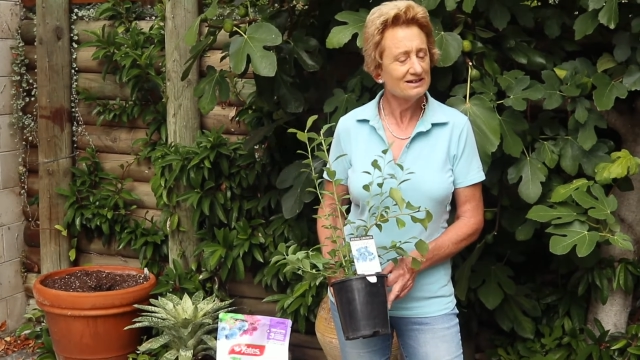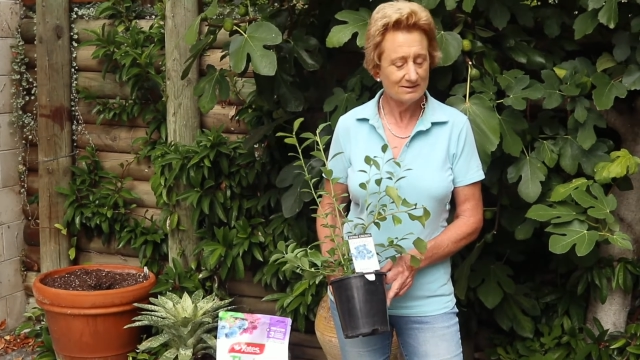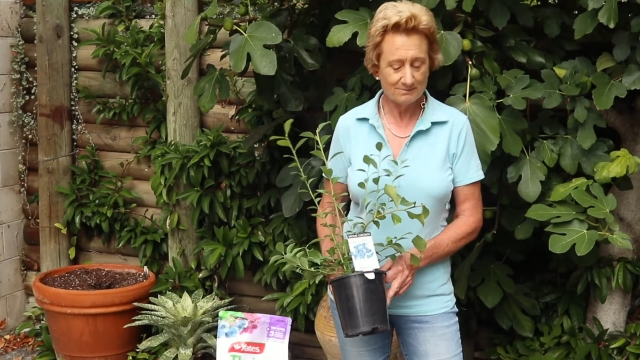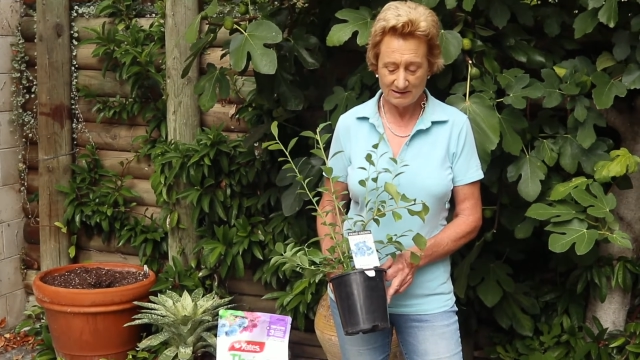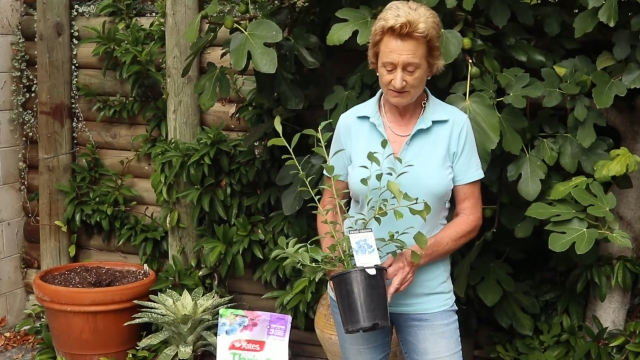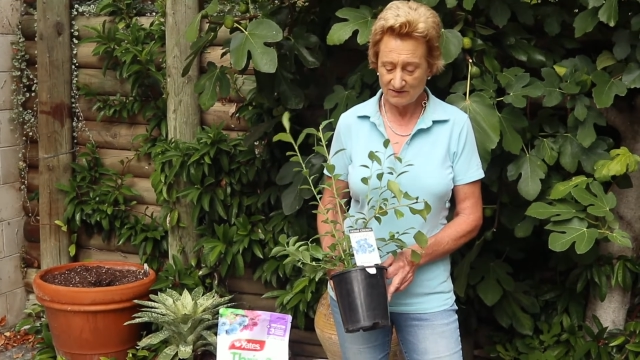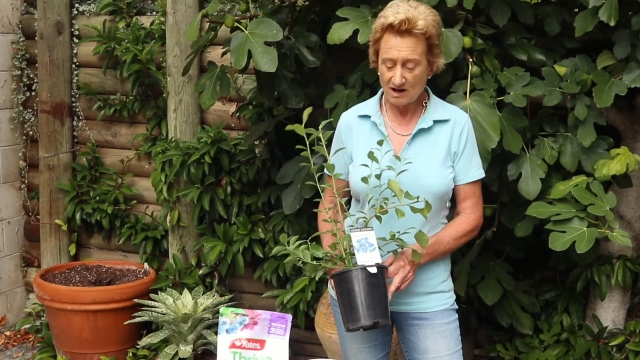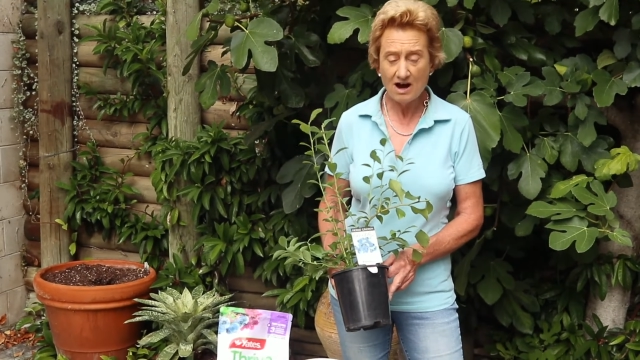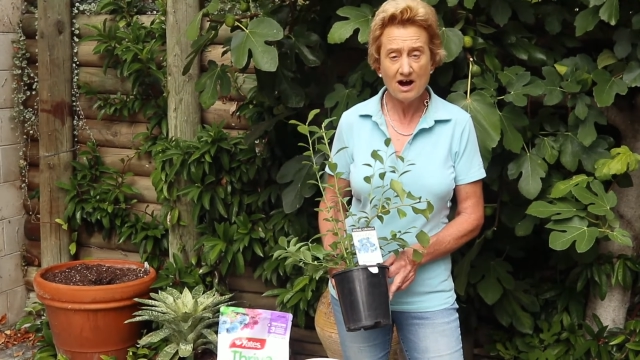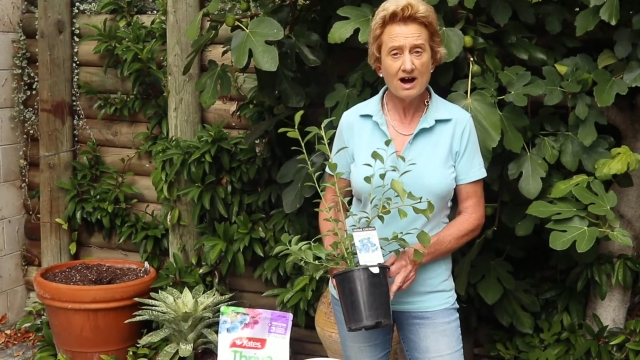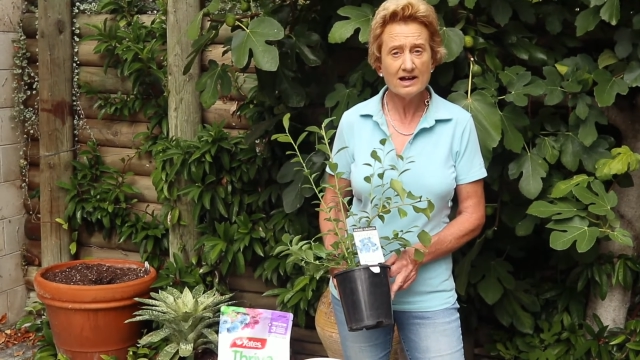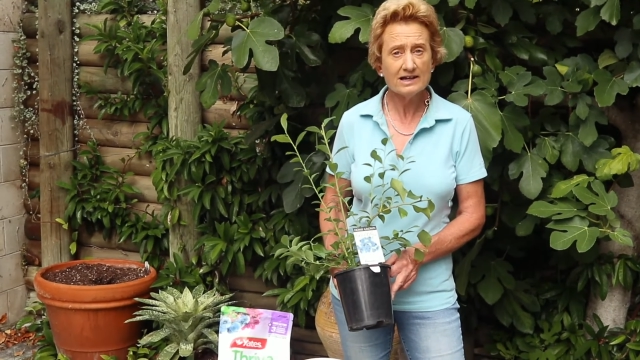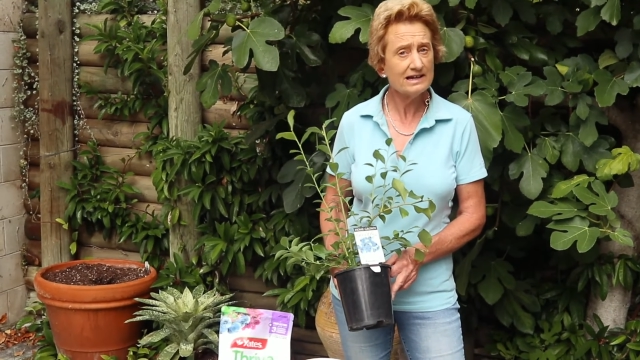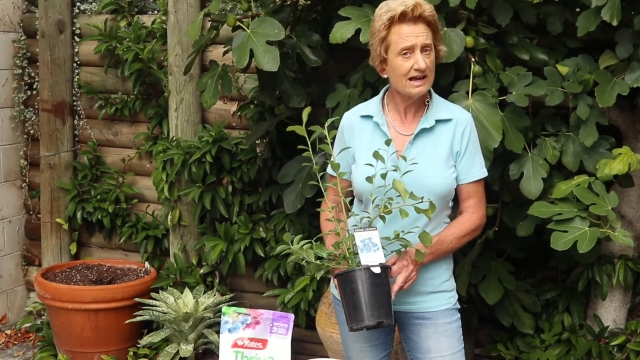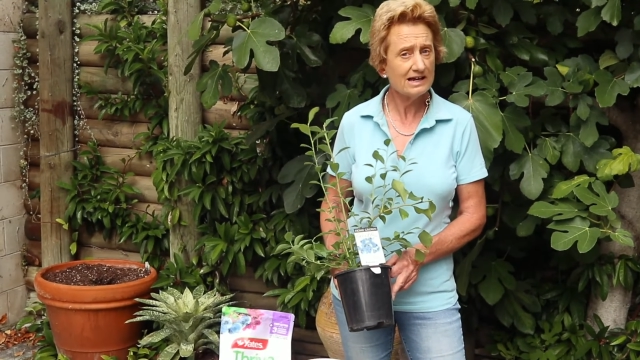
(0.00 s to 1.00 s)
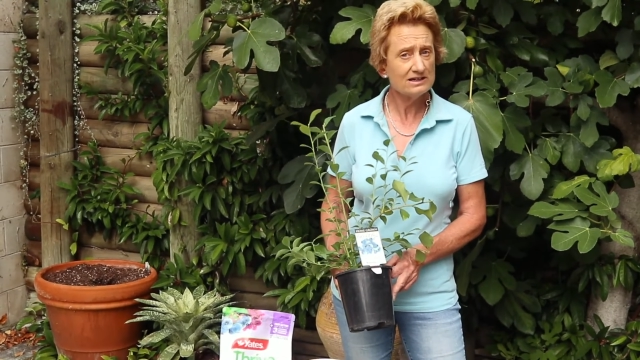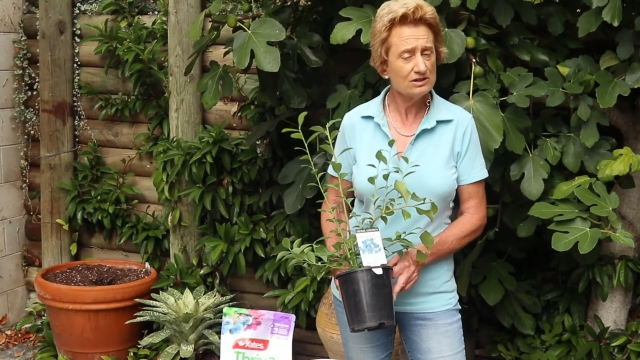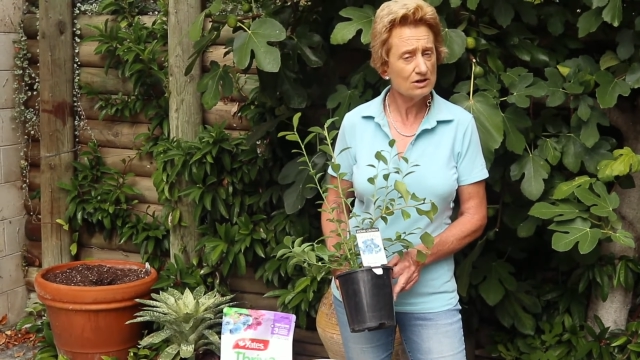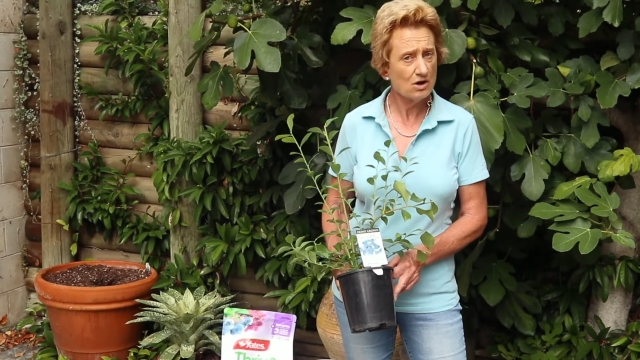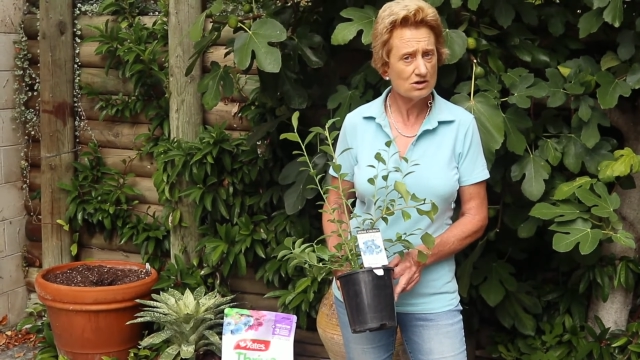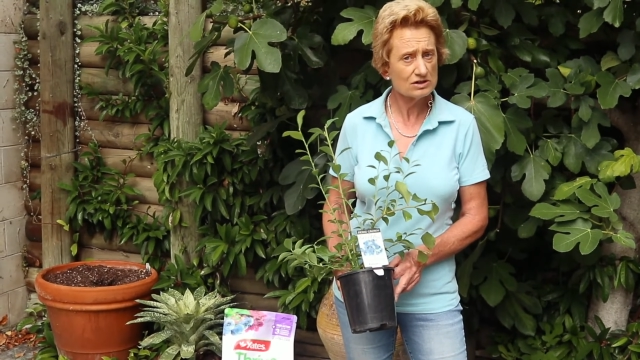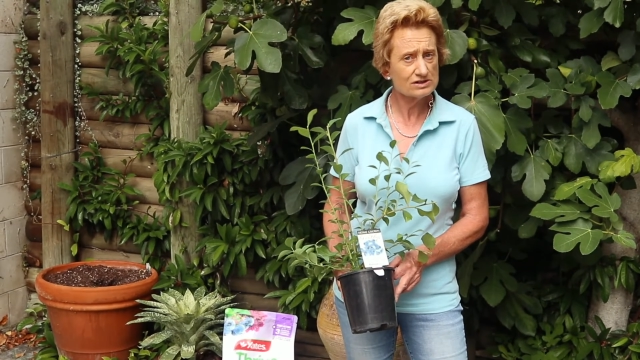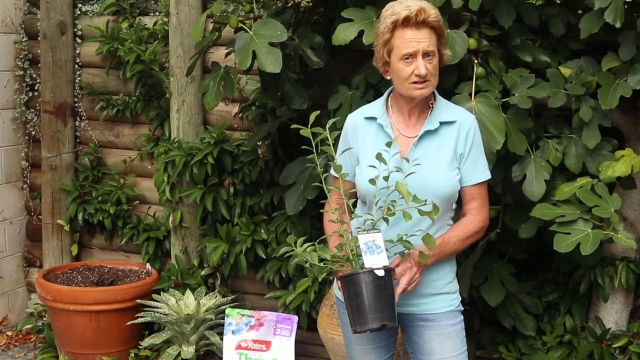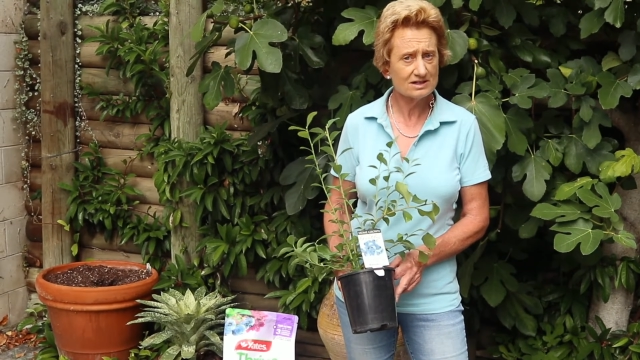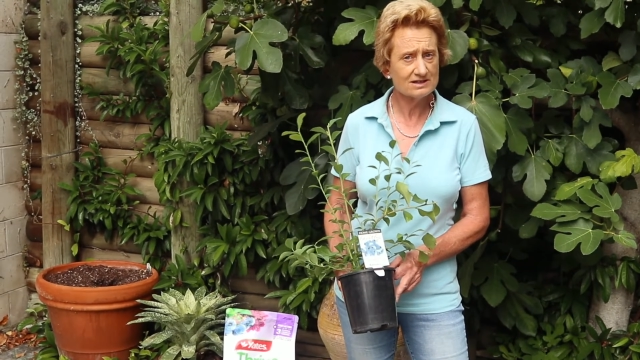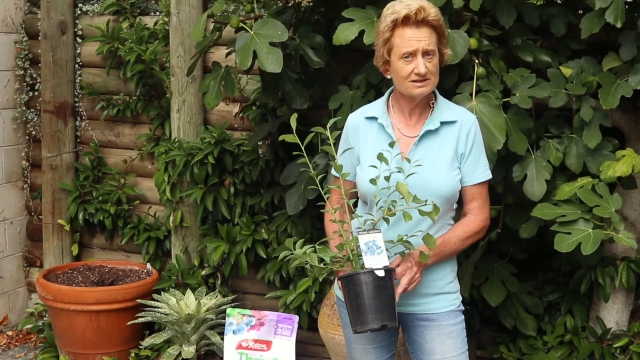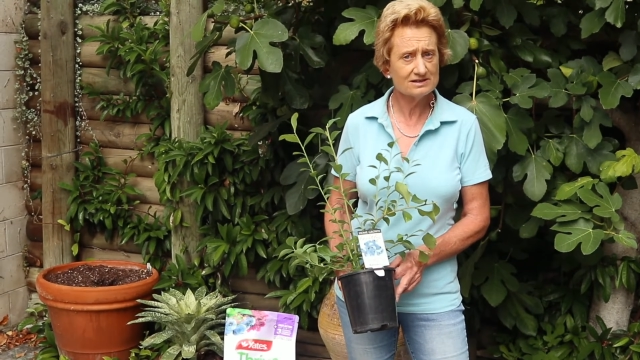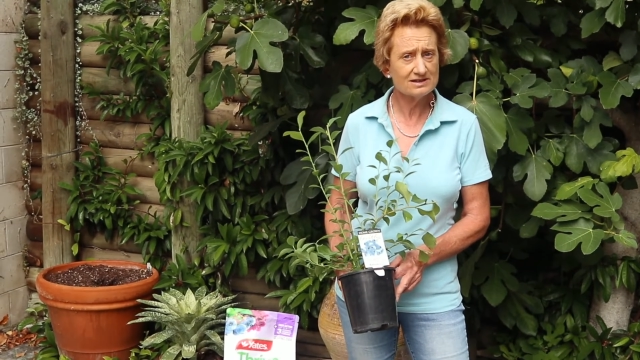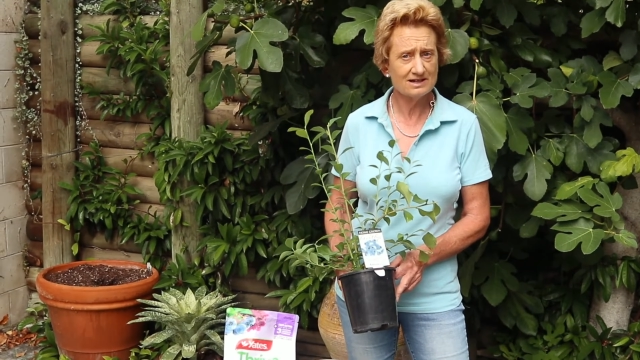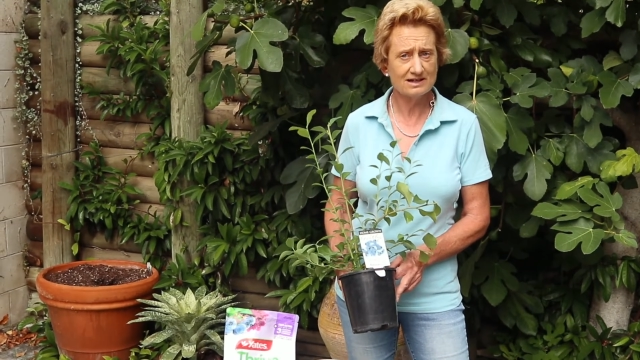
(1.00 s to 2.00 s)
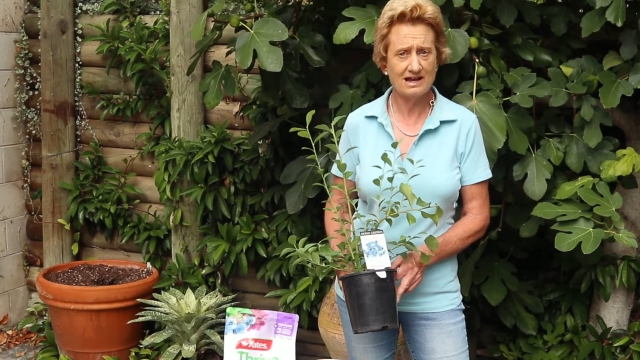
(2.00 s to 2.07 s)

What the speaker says: but they're high in antioxidants and